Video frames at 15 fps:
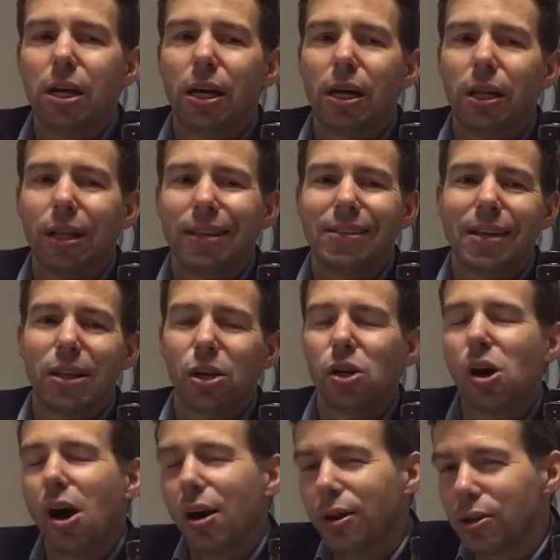Uh, let's say the
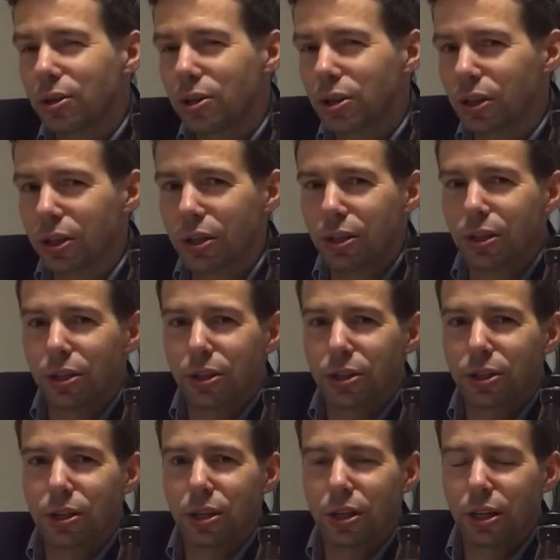
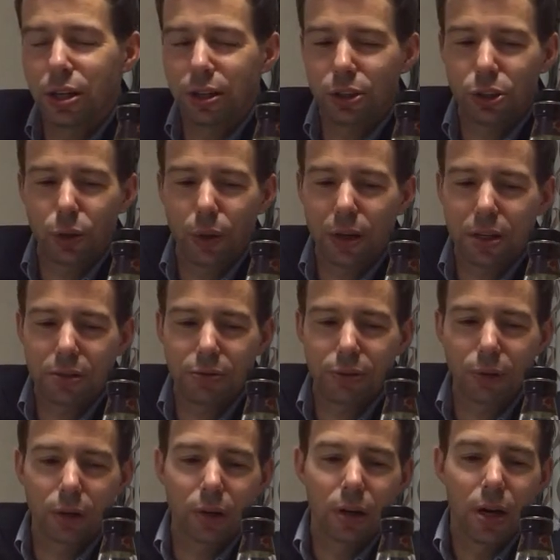connoisseur's uh, choice
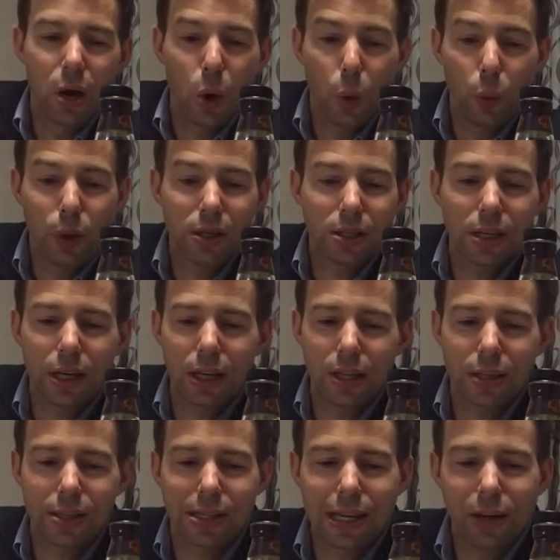for whiskey,
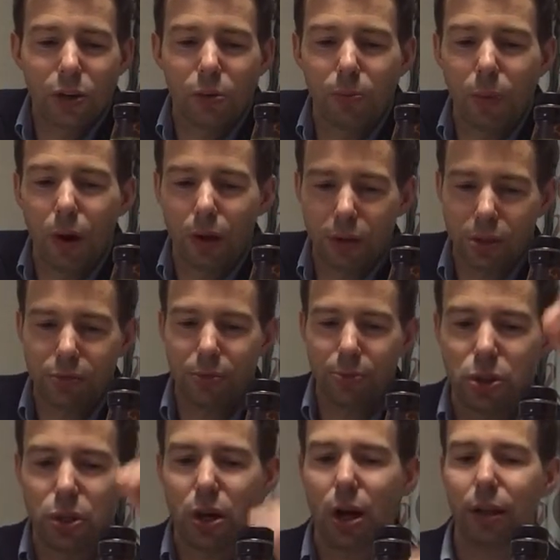the single malts
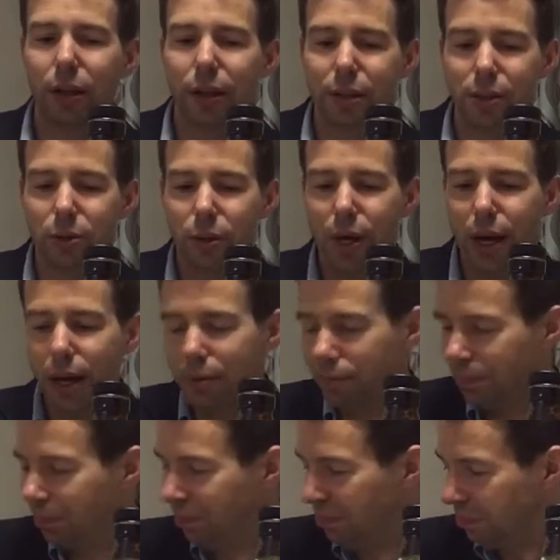Scotland, okay?
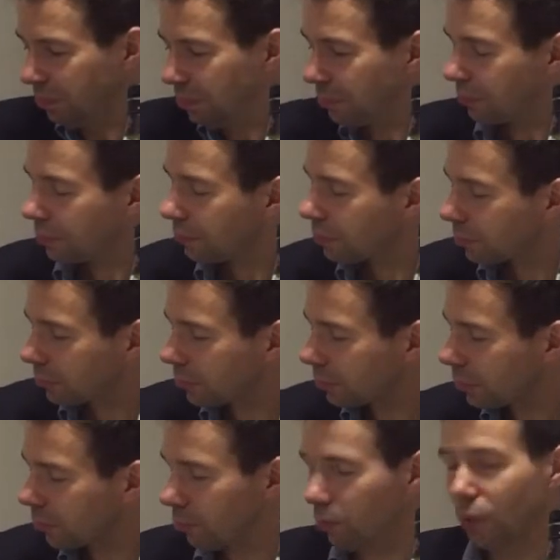
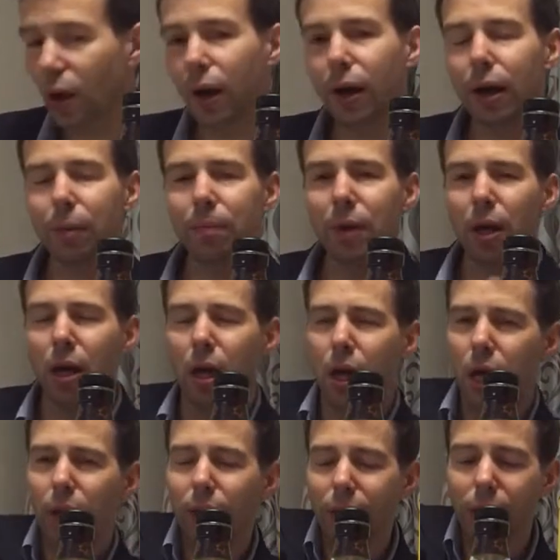A um,
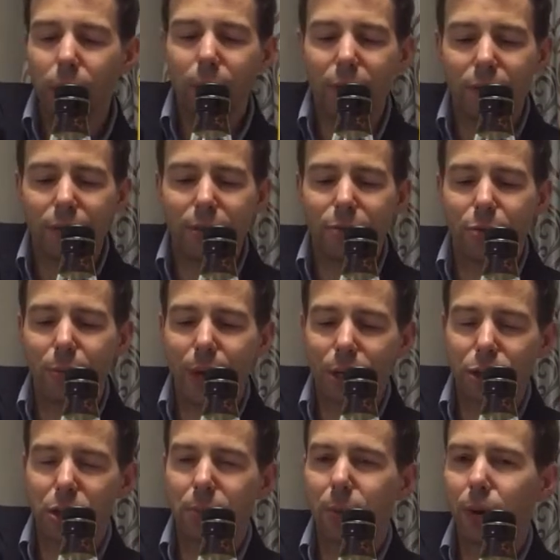little bit of
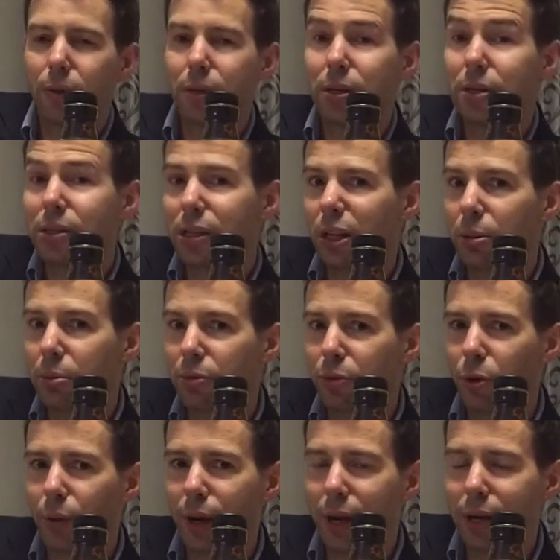information about the distillery
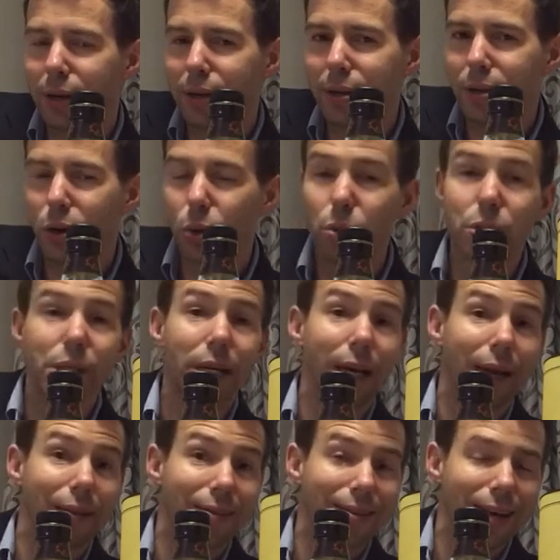before we get into the
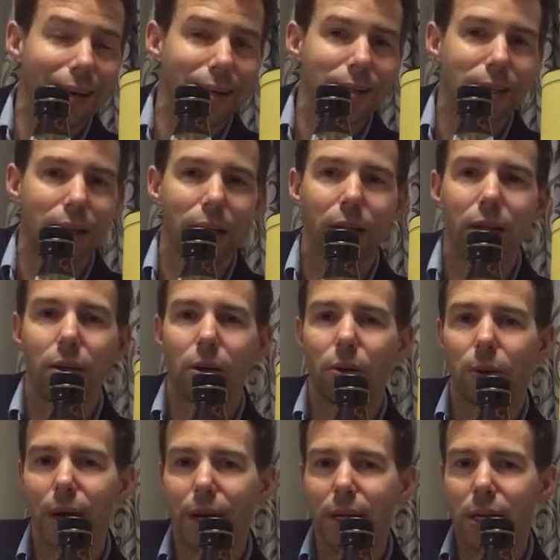nosing and the tasting,
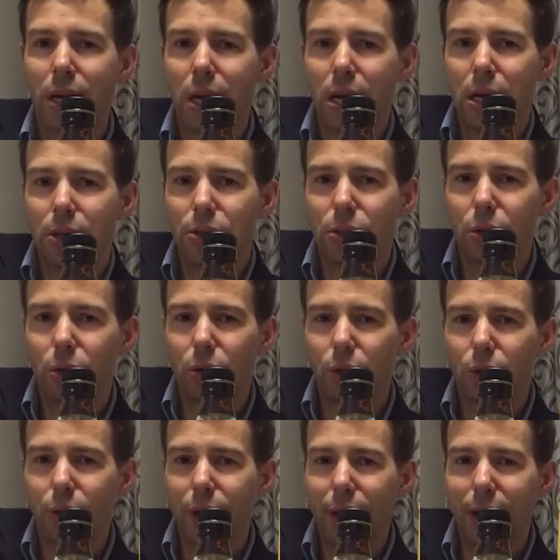all right? So
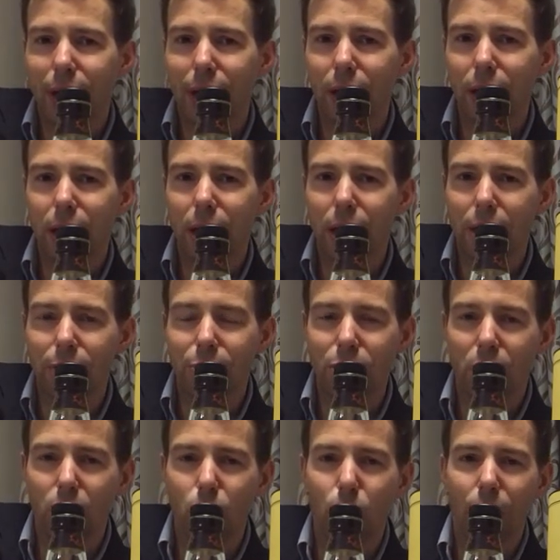Craigellachie, if
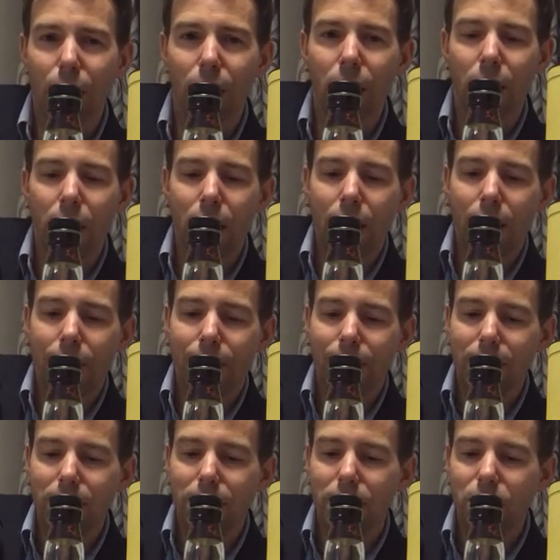you're not aware,
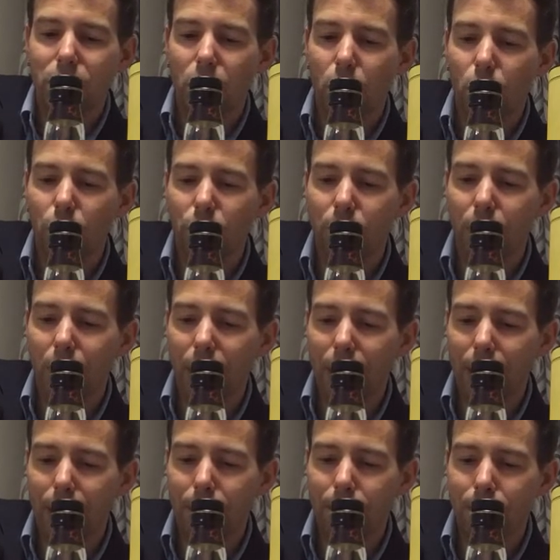this is owned
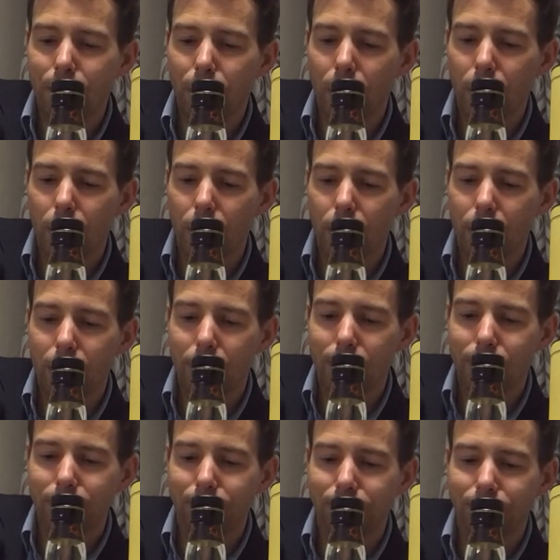by
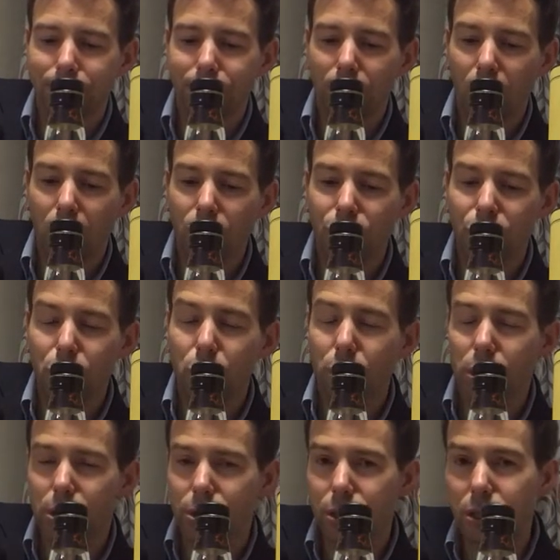um,
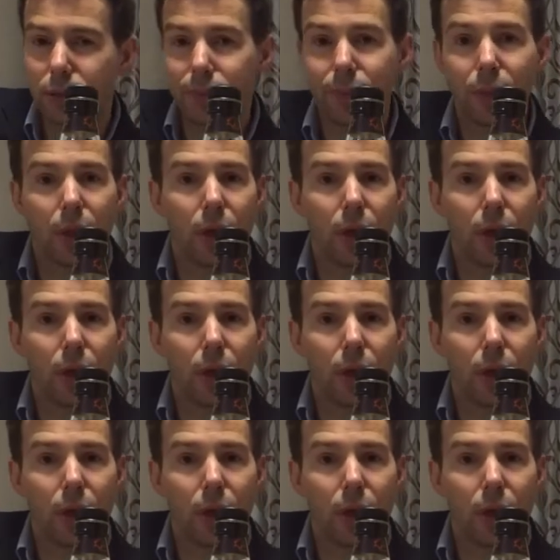Dewar's,